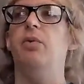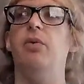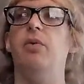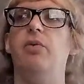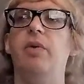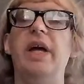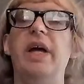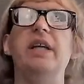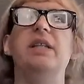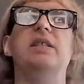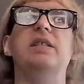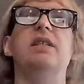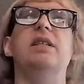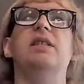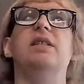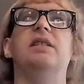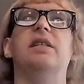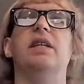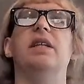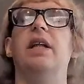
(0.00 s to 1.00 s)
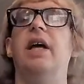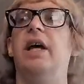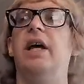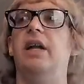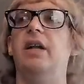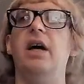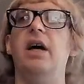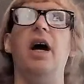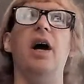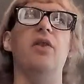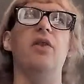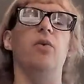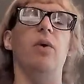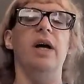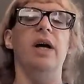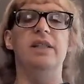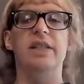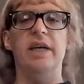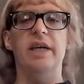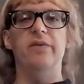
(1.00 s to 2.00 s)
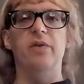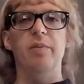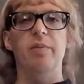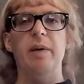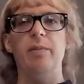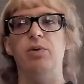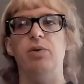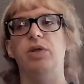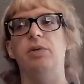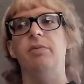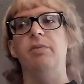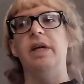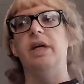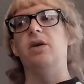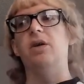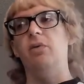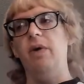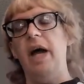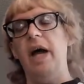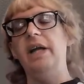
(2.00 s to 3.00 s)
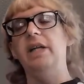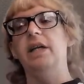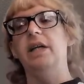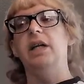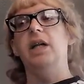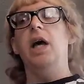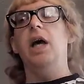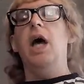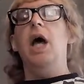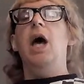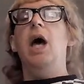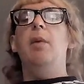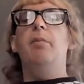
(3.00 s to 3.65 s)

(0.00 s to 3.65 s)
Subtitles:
racist and otherwise hateful people should be corrected.